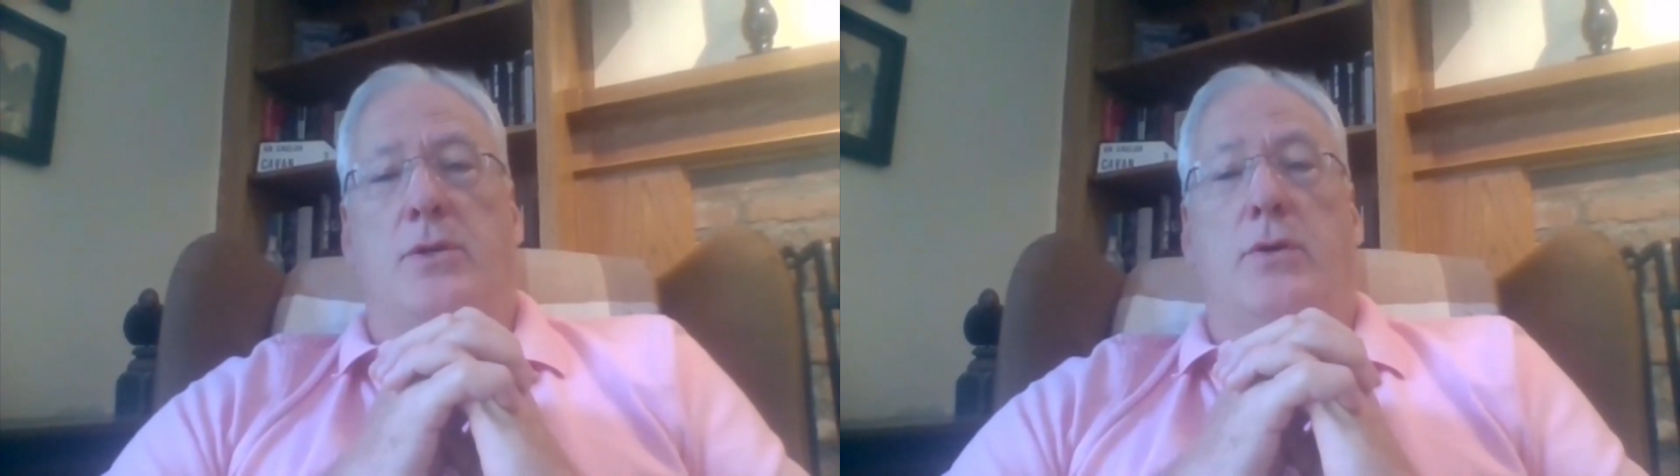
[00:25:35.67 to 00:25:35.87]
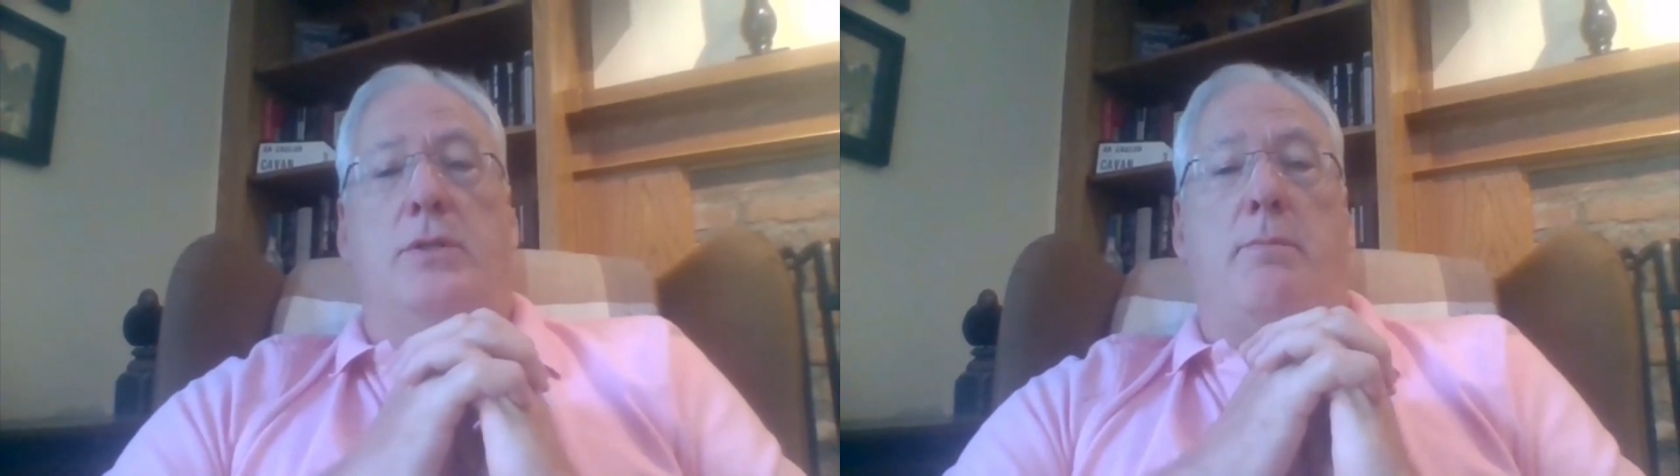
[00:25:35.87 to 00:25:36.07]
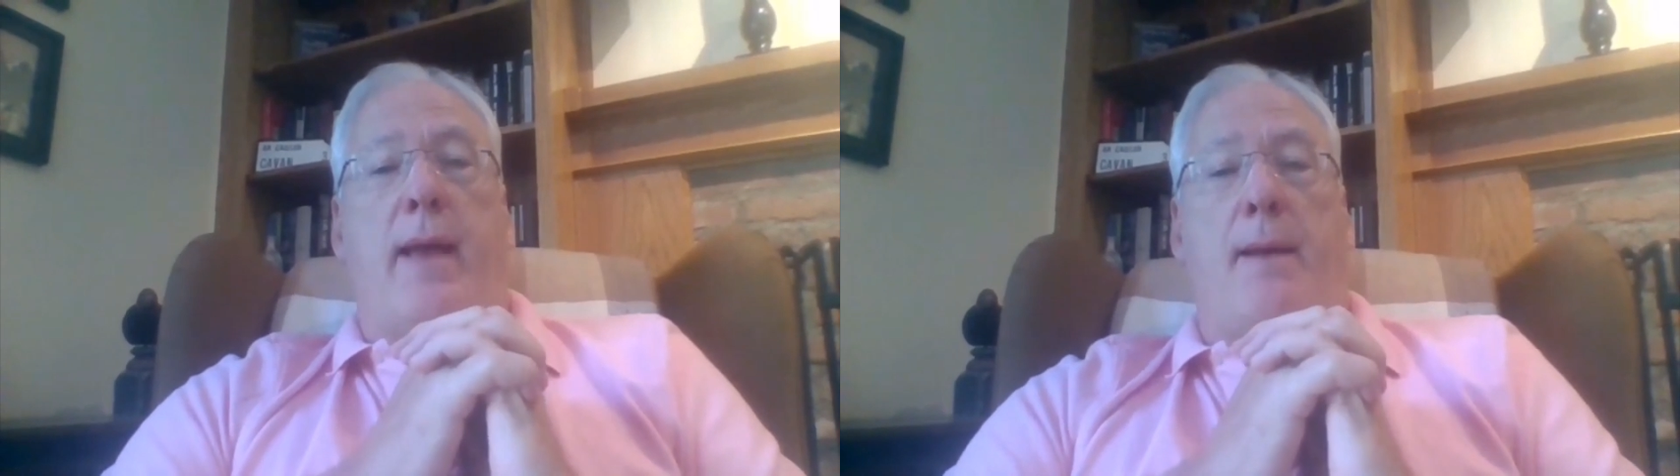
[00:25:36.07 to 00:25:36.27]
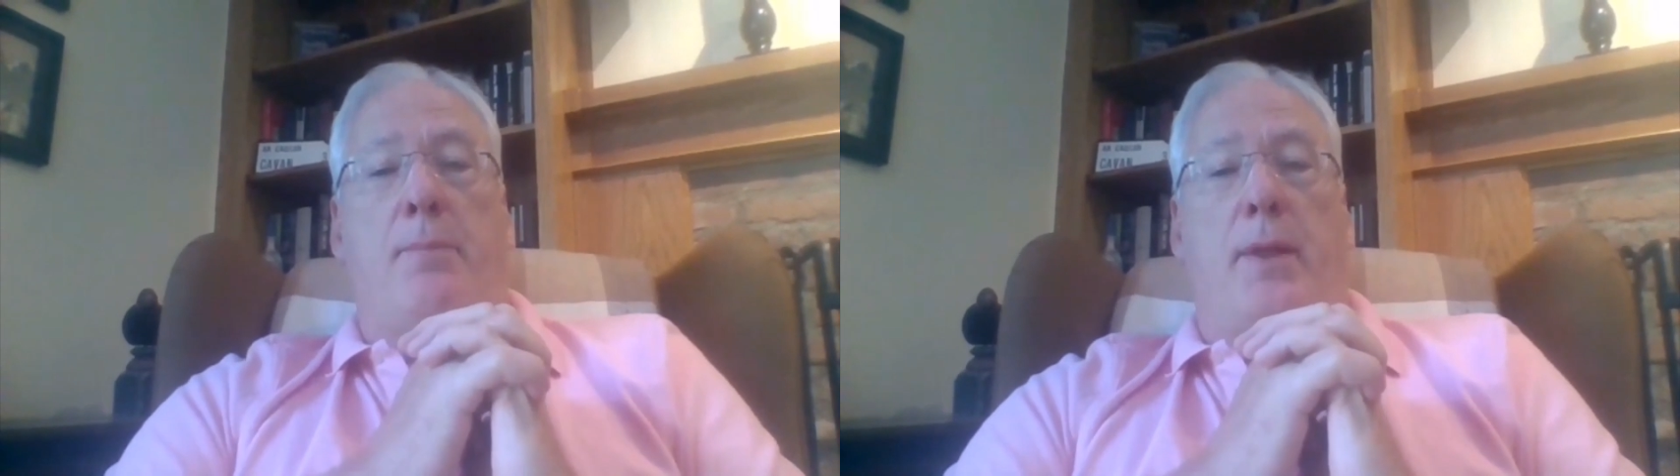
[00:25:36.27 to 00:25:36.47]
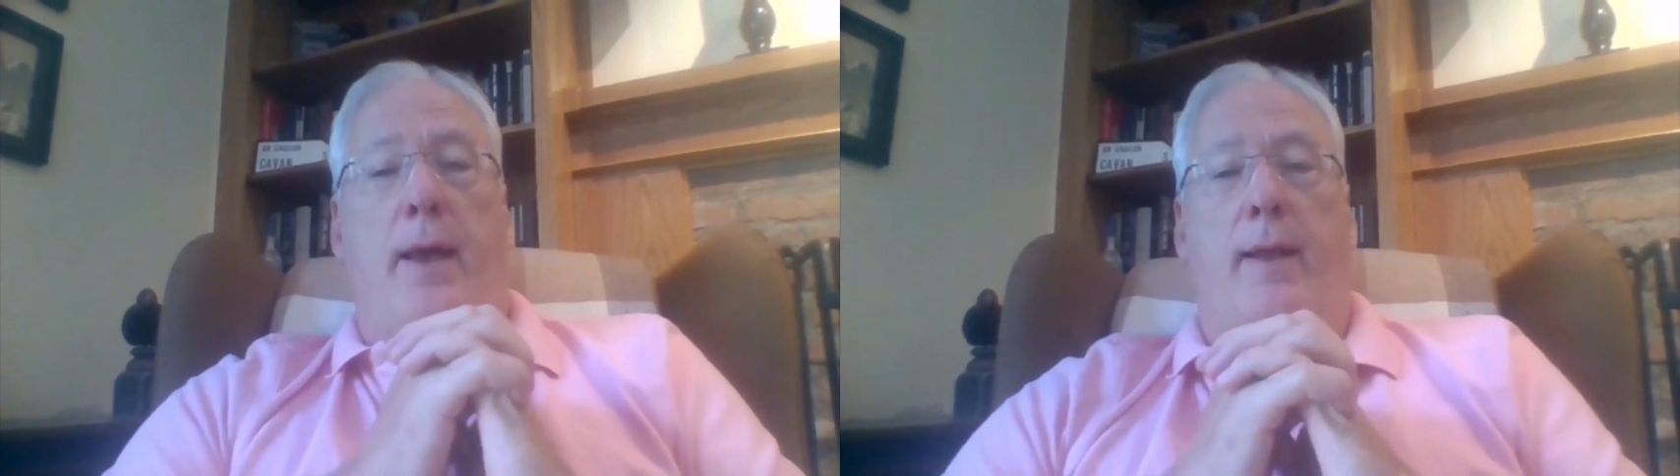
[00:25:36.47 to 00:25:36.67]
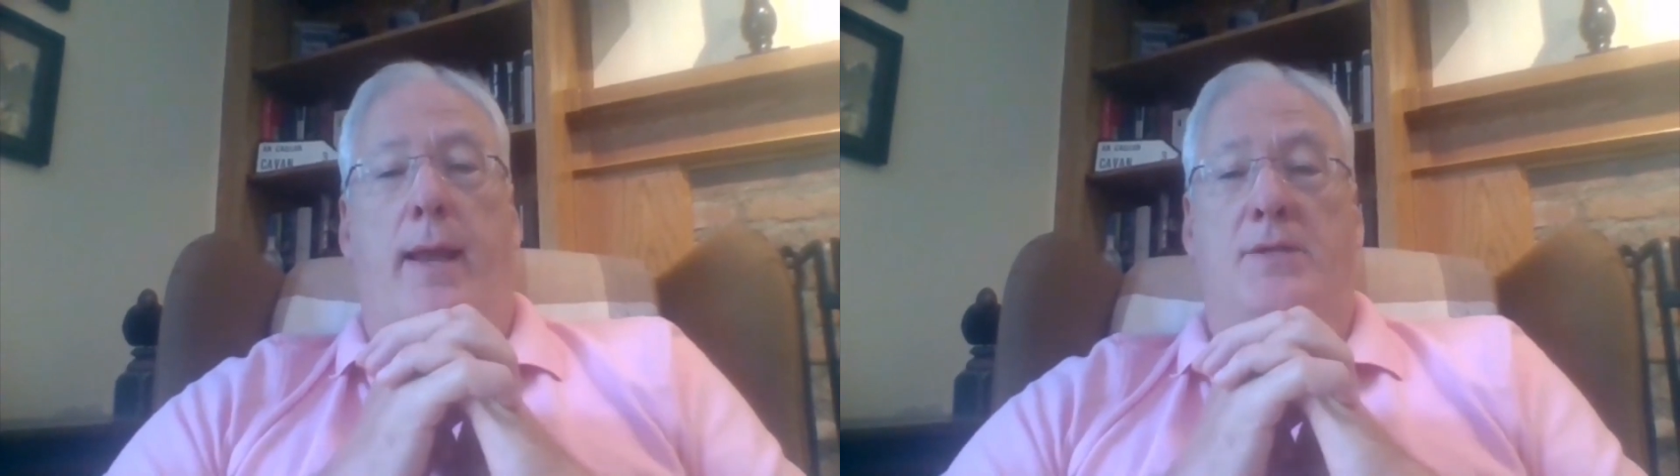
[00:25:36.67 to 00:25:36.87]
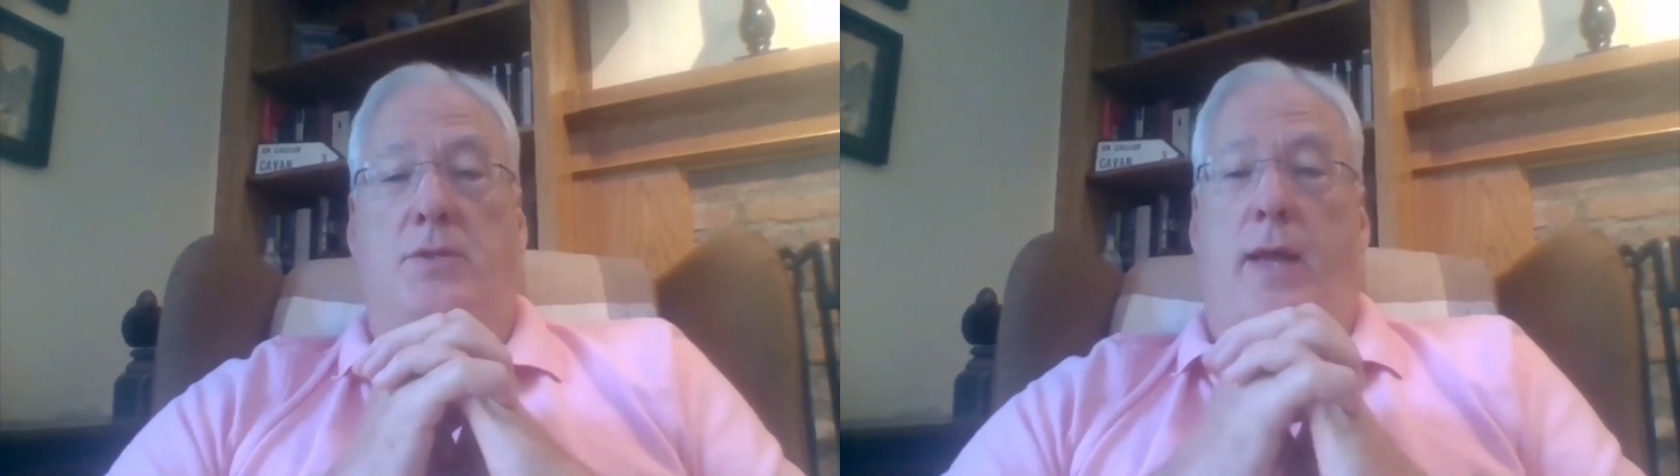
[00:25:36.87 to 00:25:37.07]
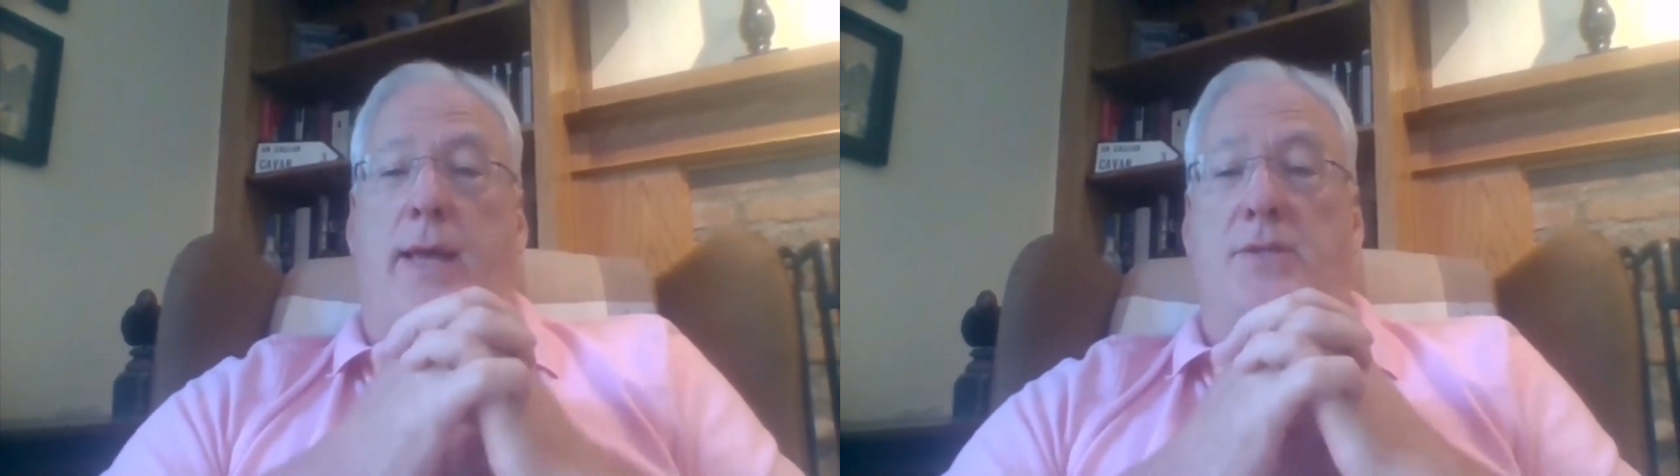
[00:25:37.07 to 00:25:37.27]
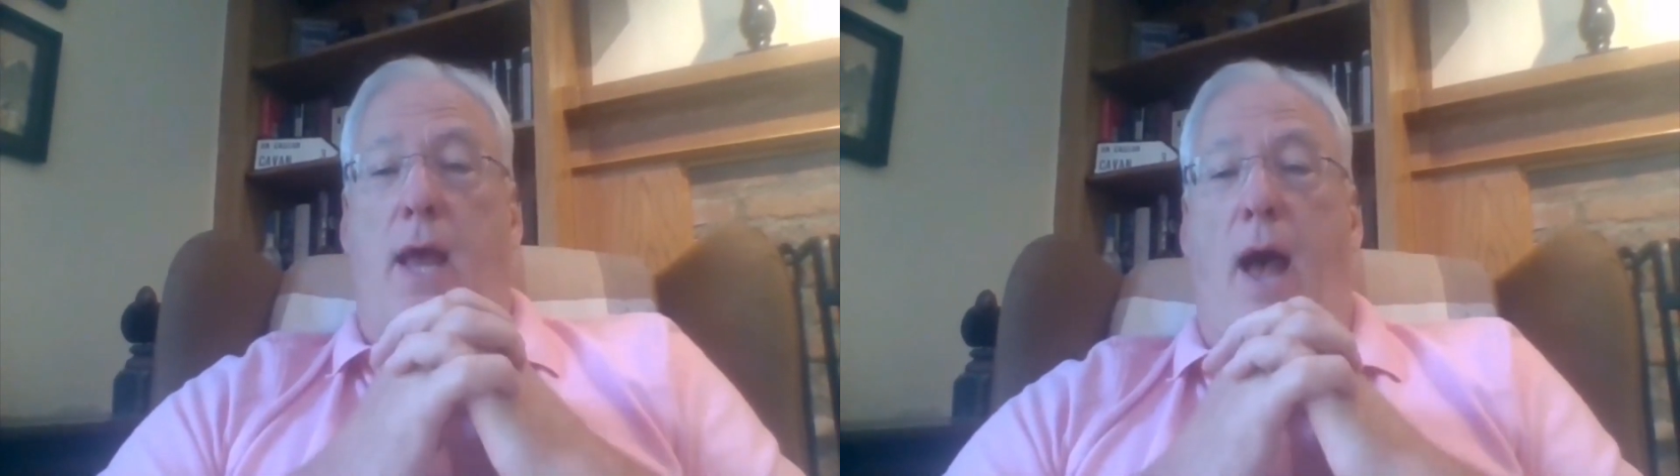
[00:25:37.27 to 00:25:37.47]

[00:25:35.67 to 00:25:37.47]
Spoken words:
A good demand plan has